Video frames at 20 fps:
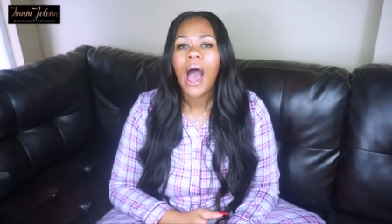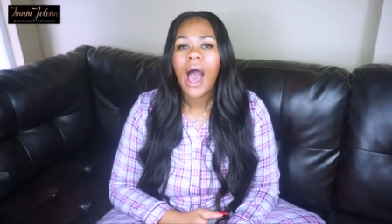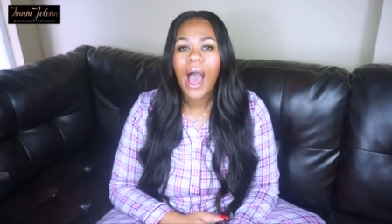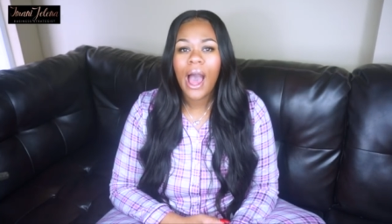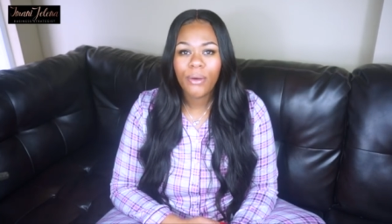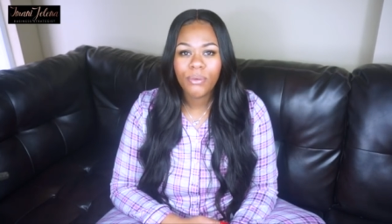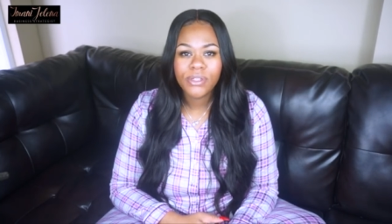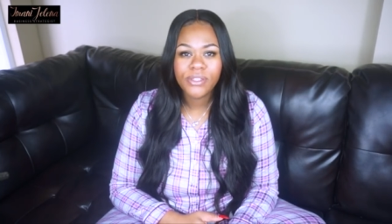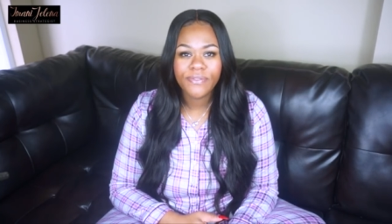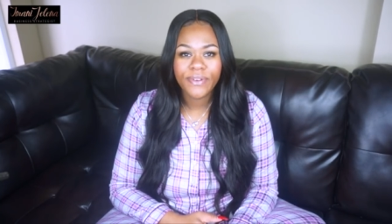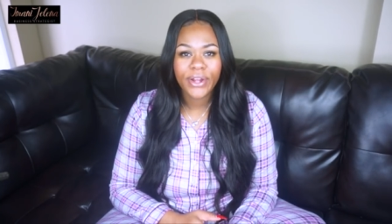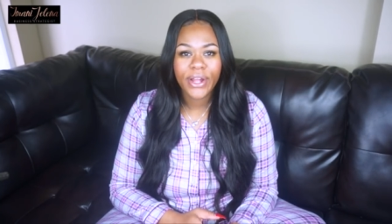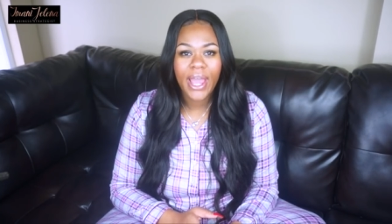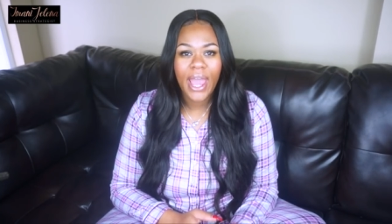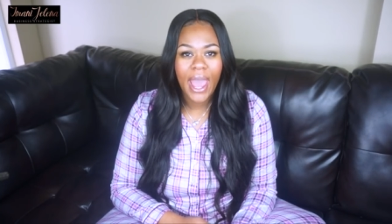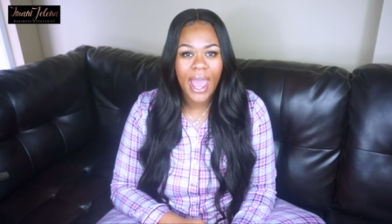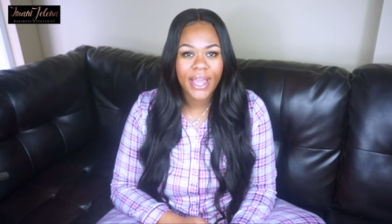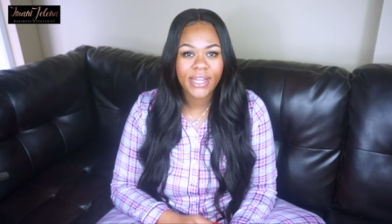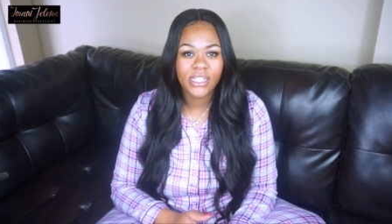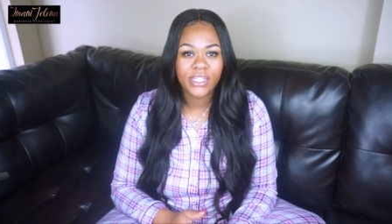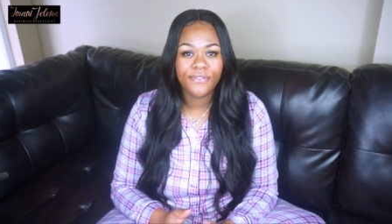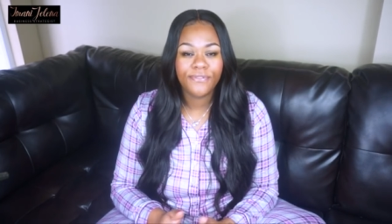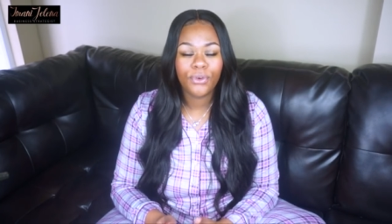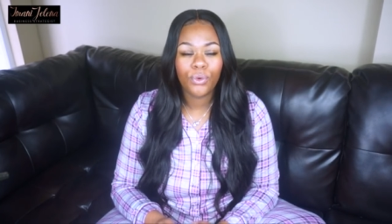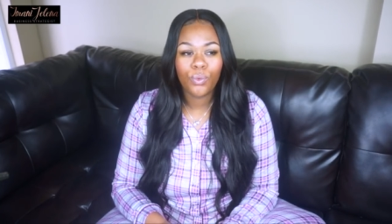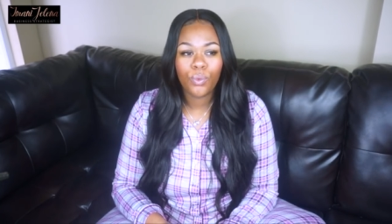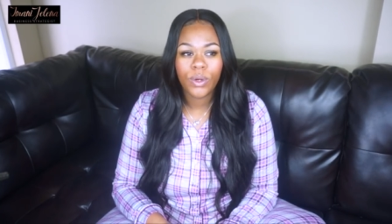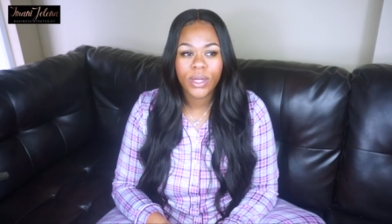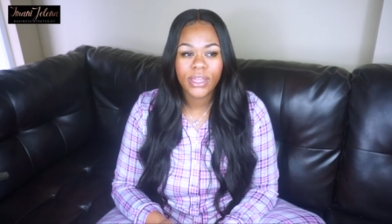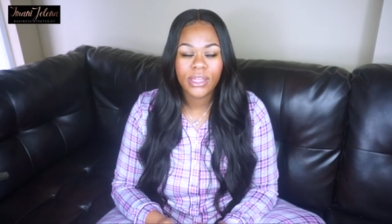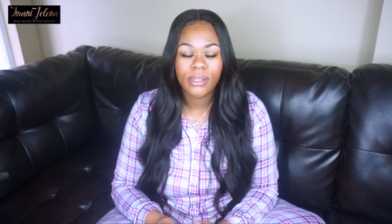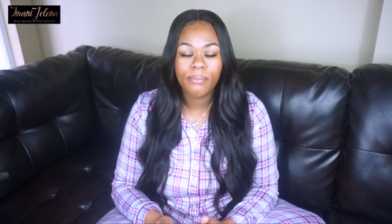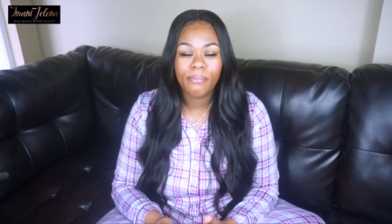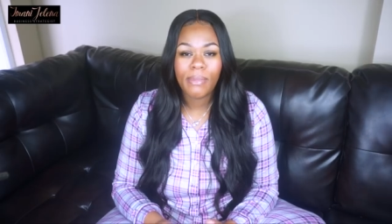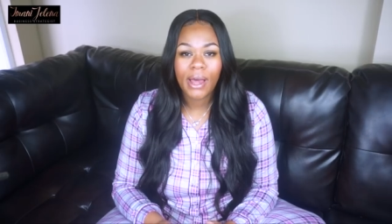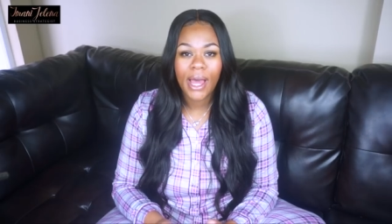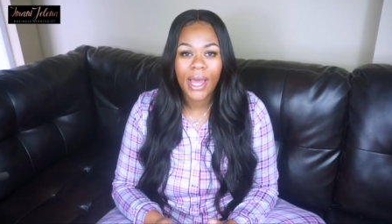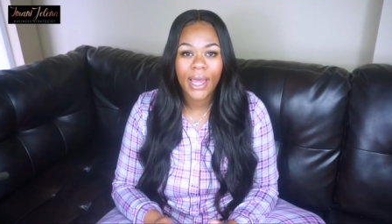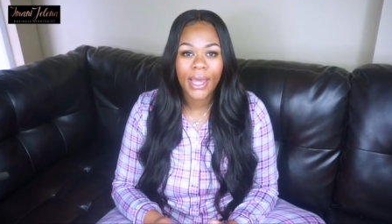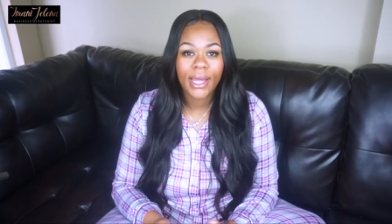I was very active with
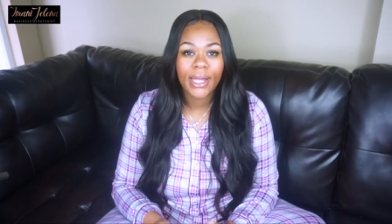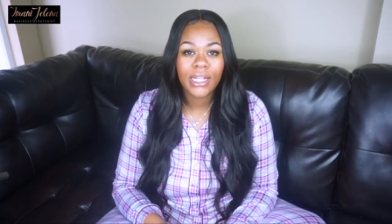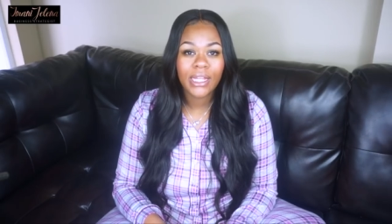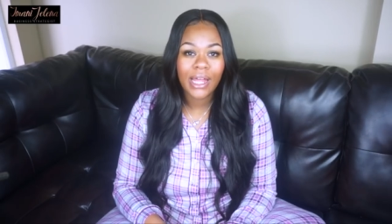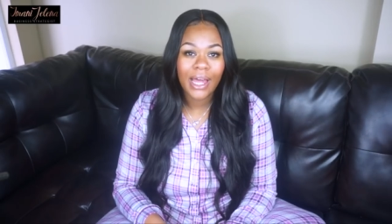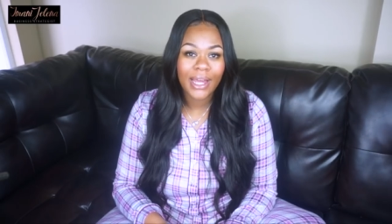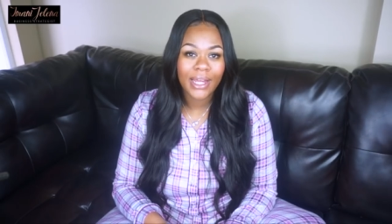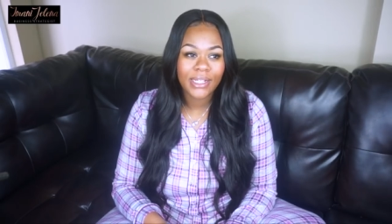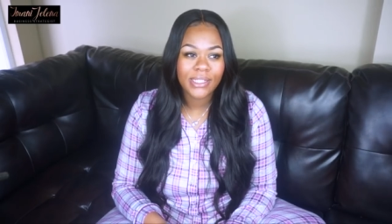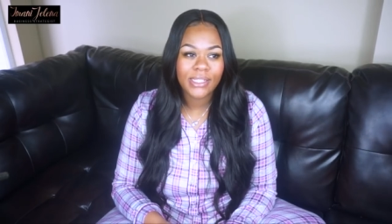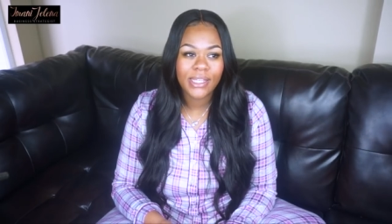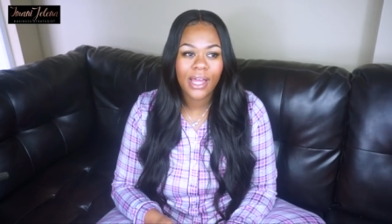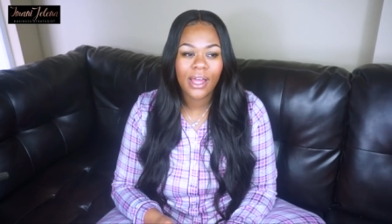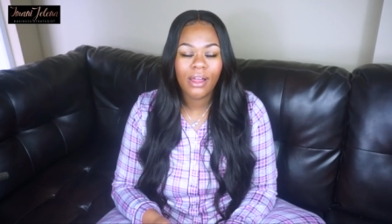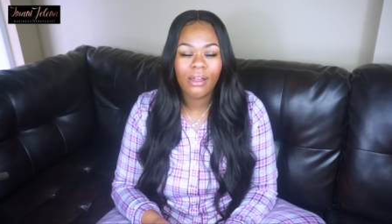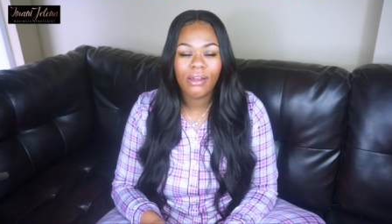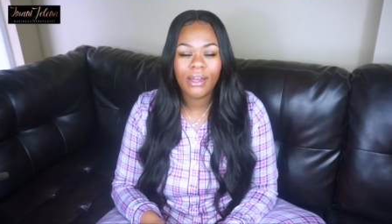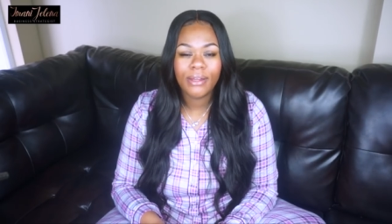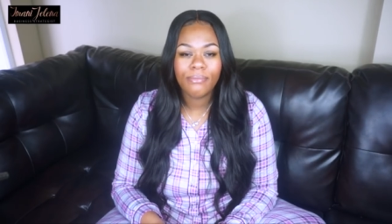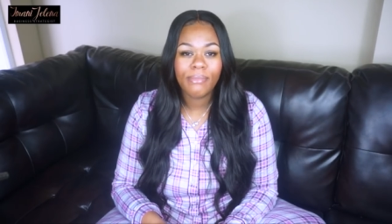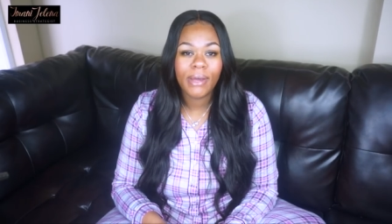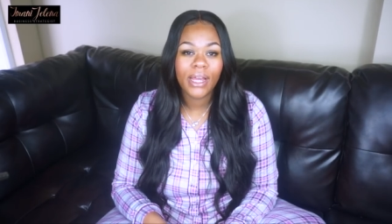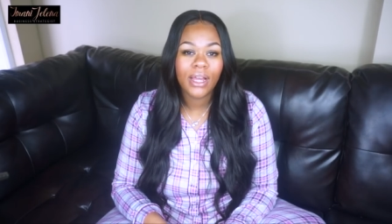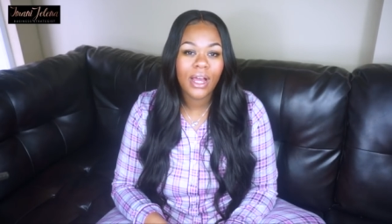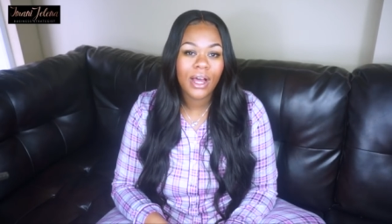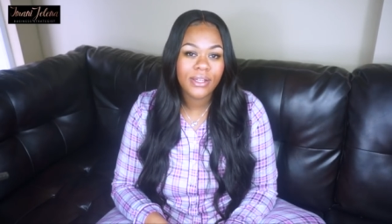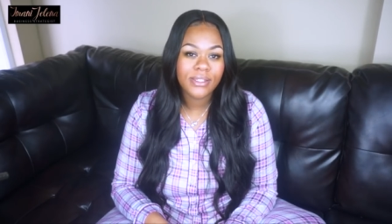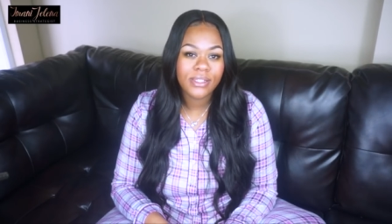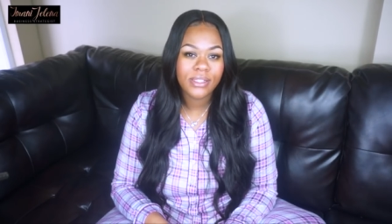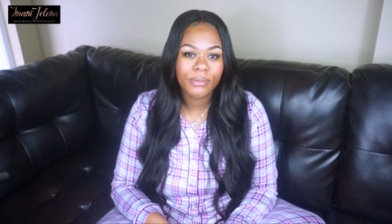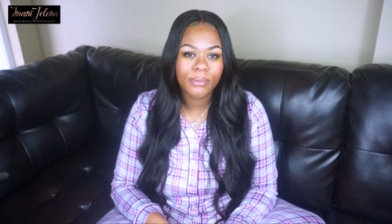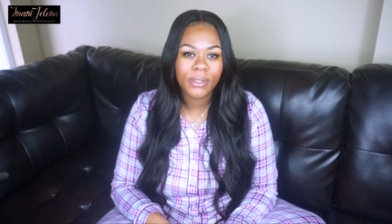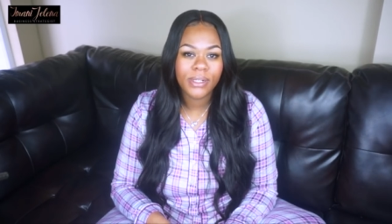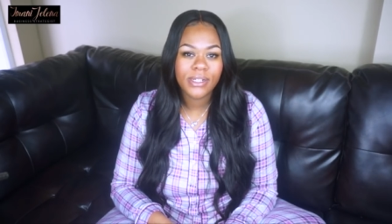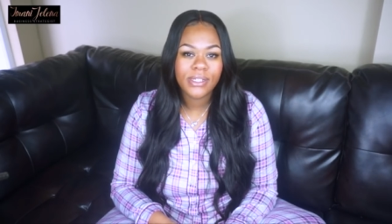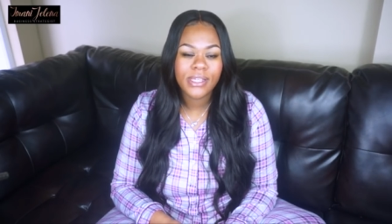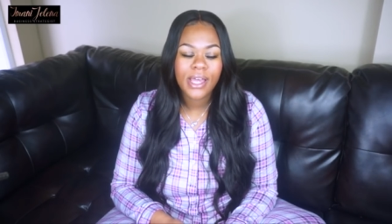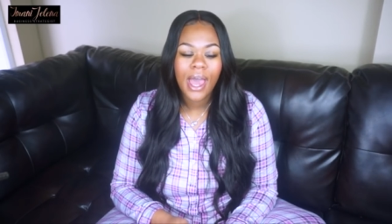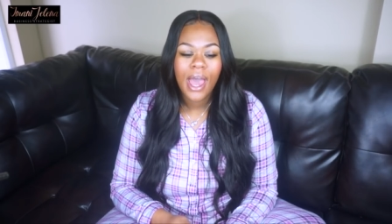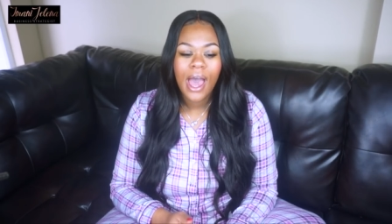my clientele and my
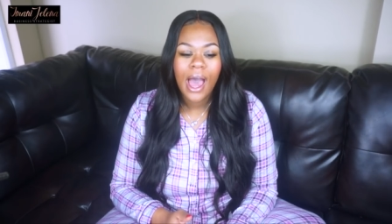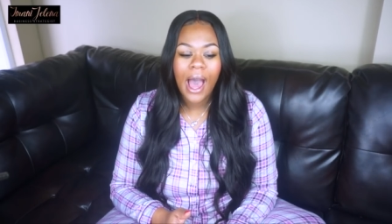customers.